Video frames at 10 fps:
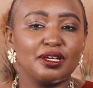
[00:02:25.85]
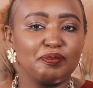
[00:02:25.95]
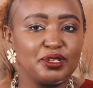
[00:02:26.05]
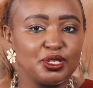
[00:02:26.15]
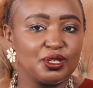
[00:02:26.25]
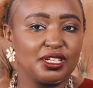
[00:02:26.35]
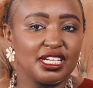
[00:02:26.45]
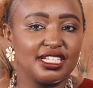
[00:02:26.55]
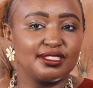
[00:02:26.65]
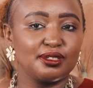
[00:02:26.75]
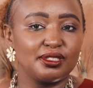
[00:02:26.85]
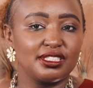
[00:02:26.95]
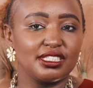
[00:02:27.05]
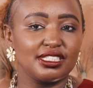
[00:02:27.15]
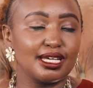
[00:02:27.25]
submission is
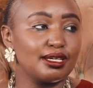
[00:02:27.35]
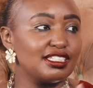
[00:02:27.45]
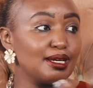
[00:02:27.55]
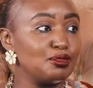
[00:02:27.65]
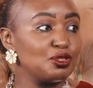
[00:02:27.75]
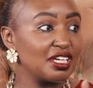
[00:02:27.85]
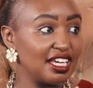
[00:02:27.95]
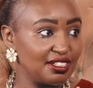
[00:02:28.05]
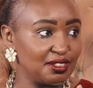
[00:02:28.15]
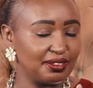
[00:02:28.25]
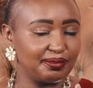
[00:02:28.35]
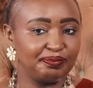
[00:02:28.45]
not subjugation.